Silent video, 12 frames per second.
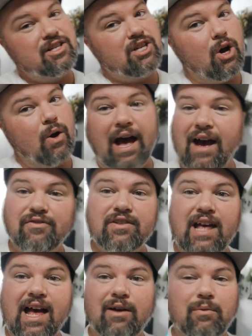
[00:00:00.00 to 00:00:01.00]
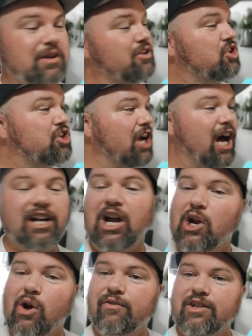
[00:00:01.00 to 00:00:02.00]
So after that, we shot
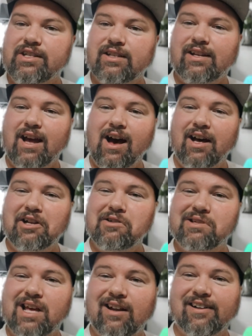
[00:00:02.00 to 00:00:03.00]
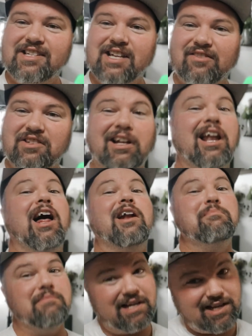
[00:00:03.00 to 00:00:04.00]
on over to Tucano's, got ourselves a lot
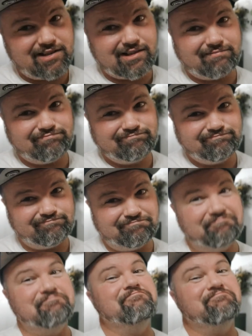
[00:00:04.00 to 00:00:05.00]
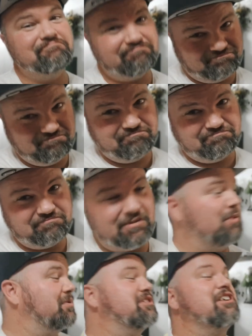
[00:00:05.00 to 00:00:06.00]
of meat. Mm-hmm.
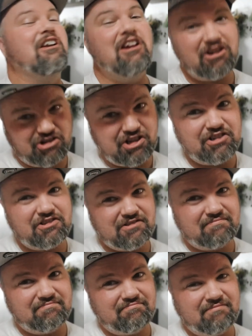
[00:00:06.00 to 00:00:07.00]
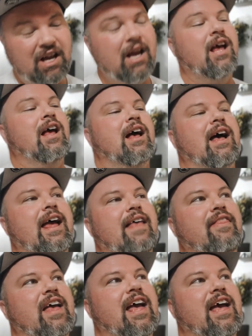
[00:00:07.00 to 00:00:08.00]
It was delicious.
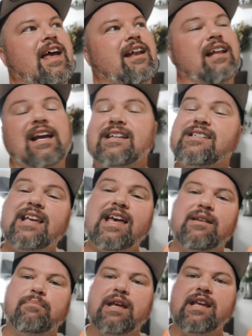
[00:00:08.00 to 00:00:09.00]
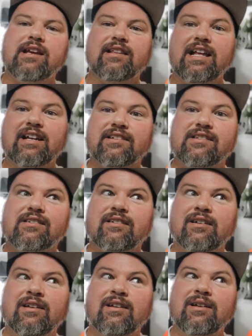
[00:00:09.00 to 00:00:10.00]
And then, like I said, being that it's
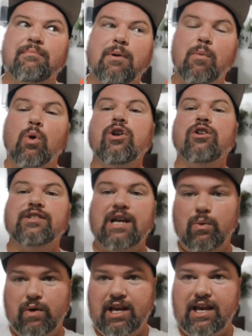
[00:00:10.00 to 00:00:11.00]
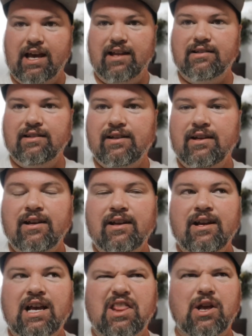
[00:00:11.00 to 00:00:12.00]
Memorial Day weekend,
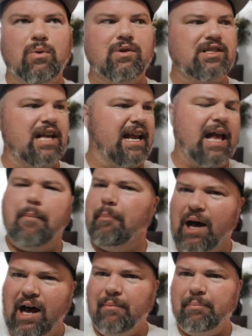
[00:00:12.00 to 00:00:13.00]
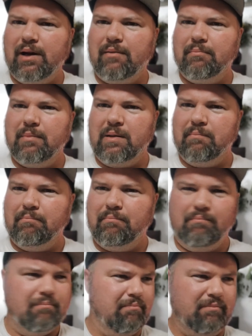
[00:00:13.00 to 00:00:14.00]
there was like a pop-up
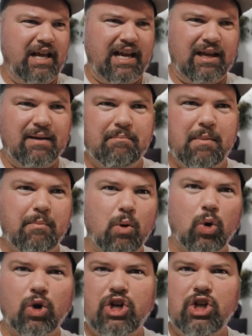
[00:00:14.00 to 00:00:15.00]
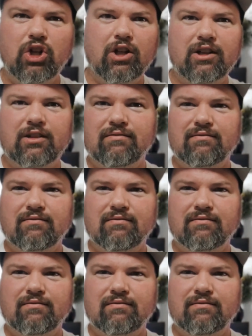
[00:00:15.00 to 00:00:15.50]
like memorial